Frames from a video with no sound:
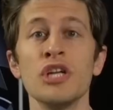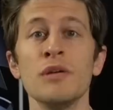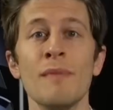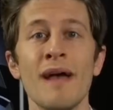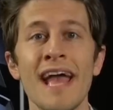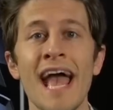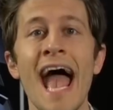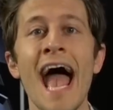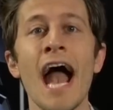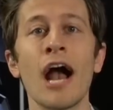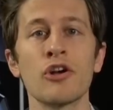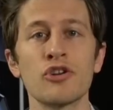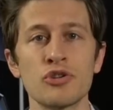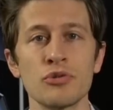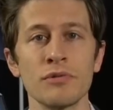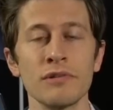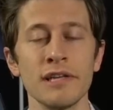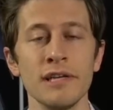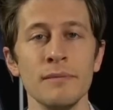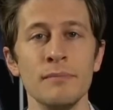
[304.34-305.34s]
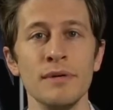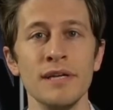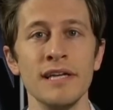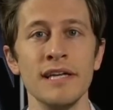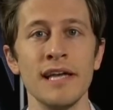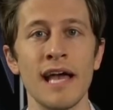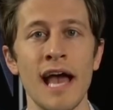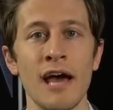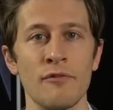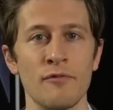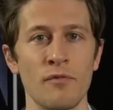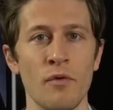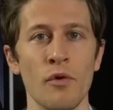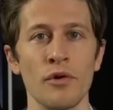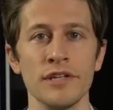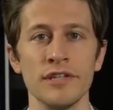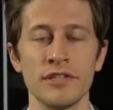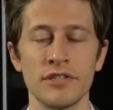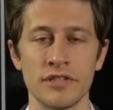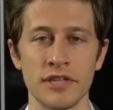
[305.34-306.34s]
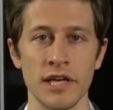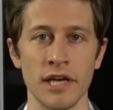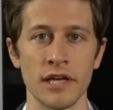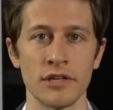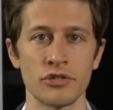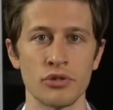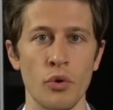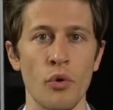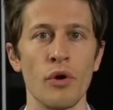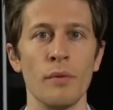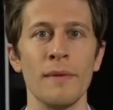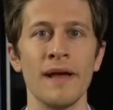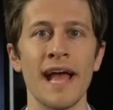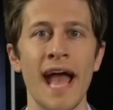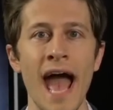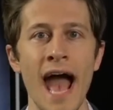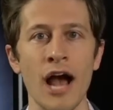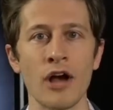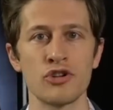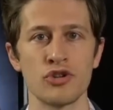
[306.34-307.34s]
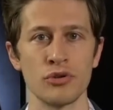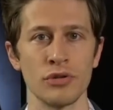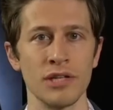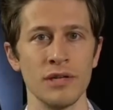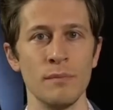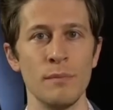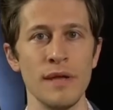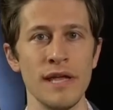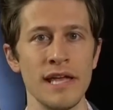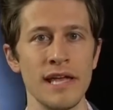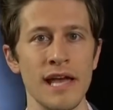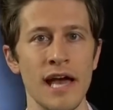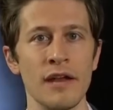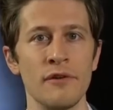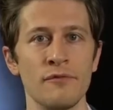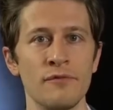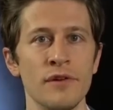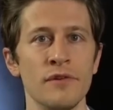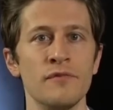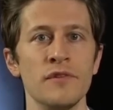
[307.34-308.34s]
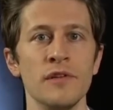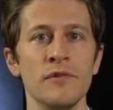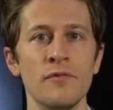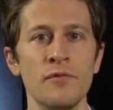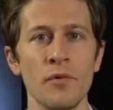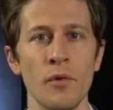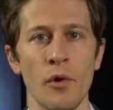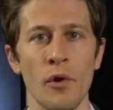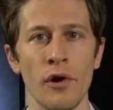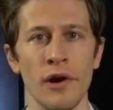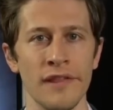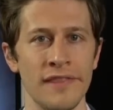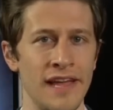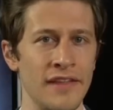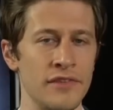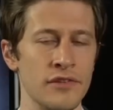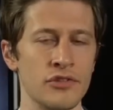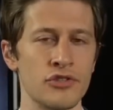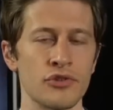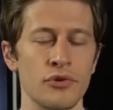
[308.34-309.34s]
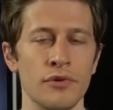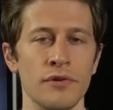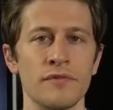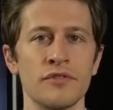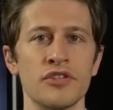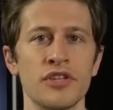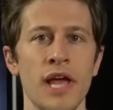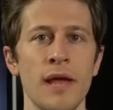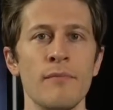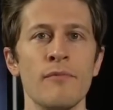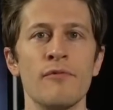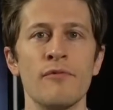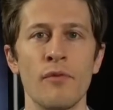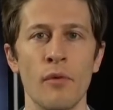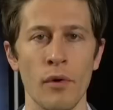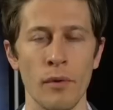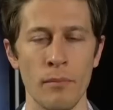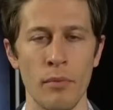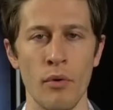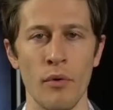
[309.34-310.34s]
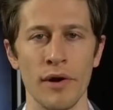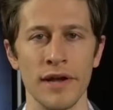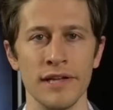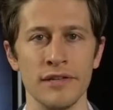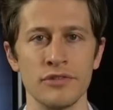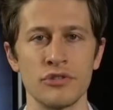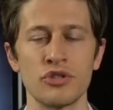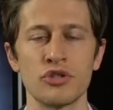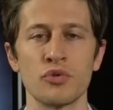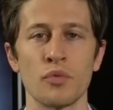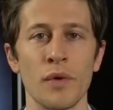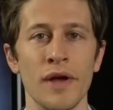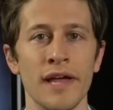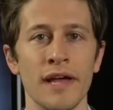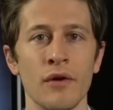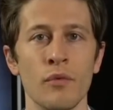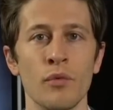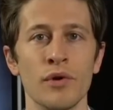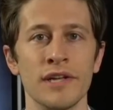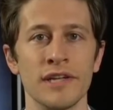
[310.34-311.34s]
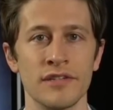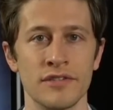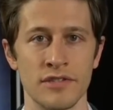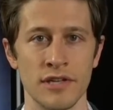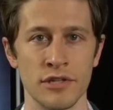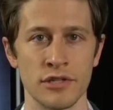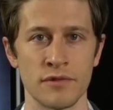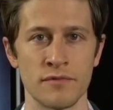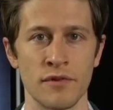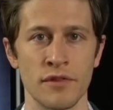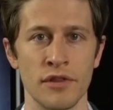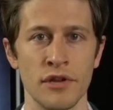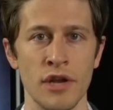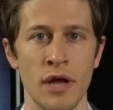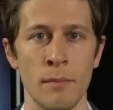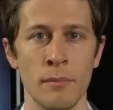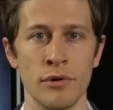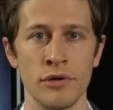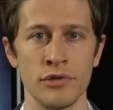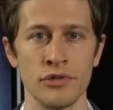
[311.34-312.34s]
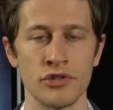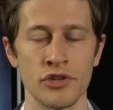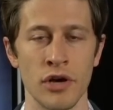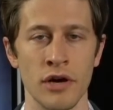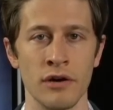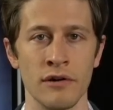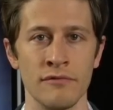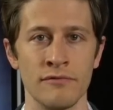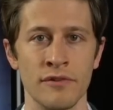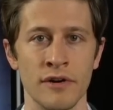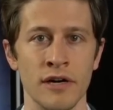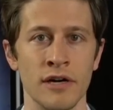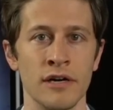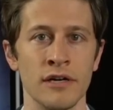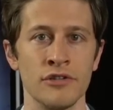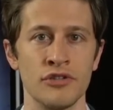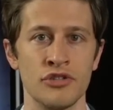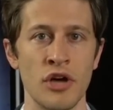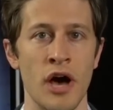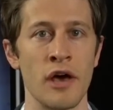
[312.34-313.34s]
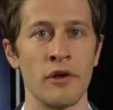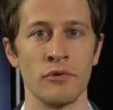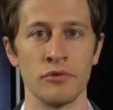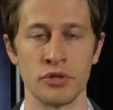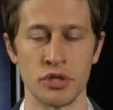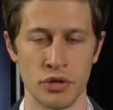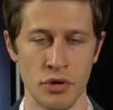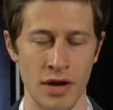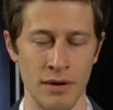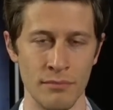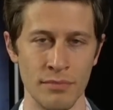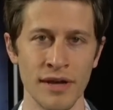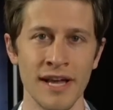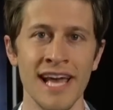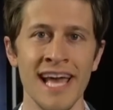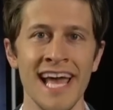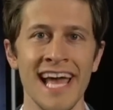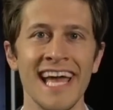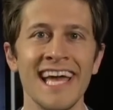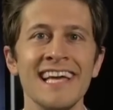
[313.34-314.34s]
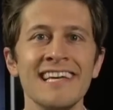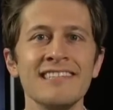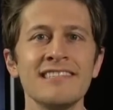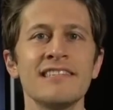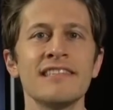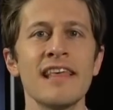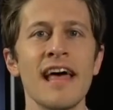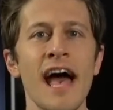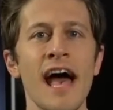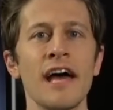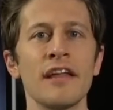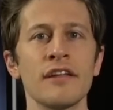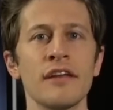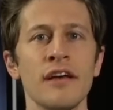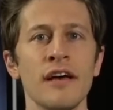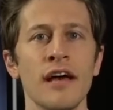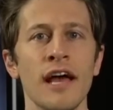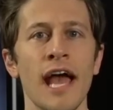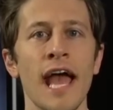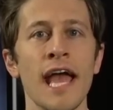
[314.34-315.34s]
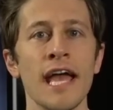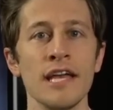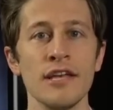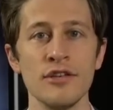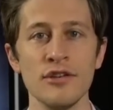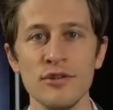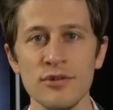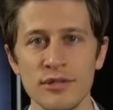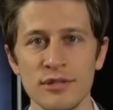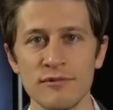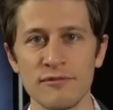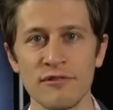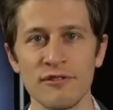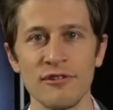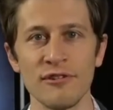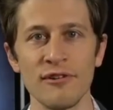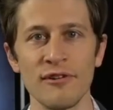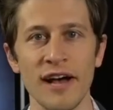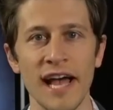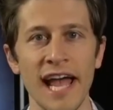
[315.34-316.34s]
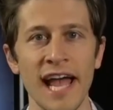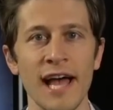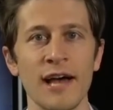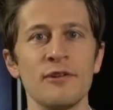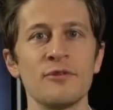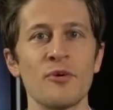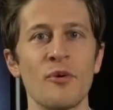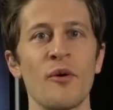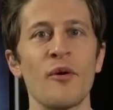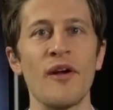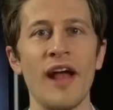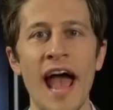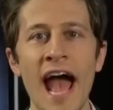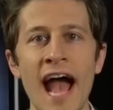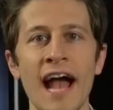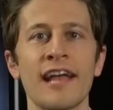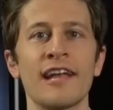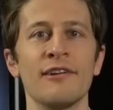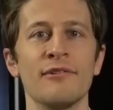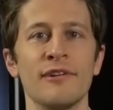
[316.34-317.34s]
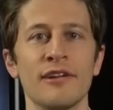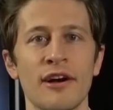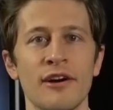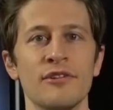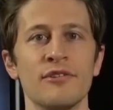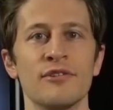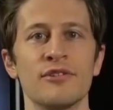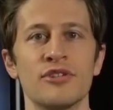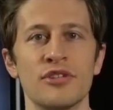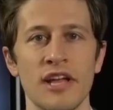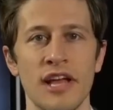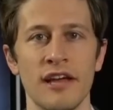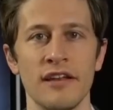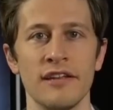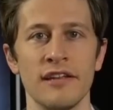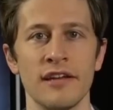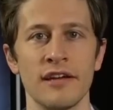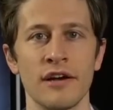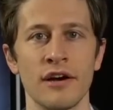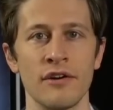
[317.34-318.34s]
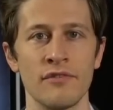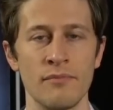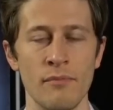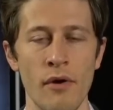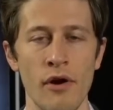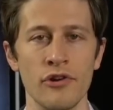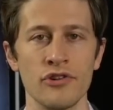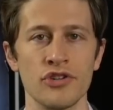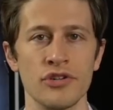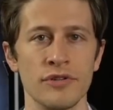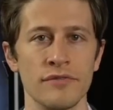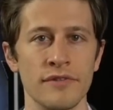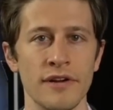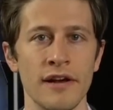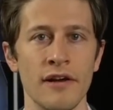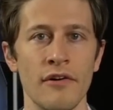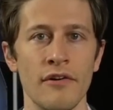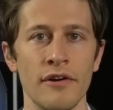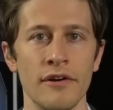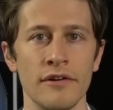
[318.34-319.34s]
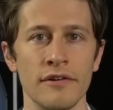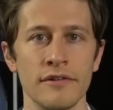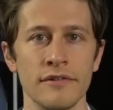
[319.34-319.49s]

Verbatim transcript: may actually be at 46 or may actually be at 54, and that this sort of same 4-point swing would exist for the numbers of Donald Trump. Is that a useful and or accurate understanding of margin of error?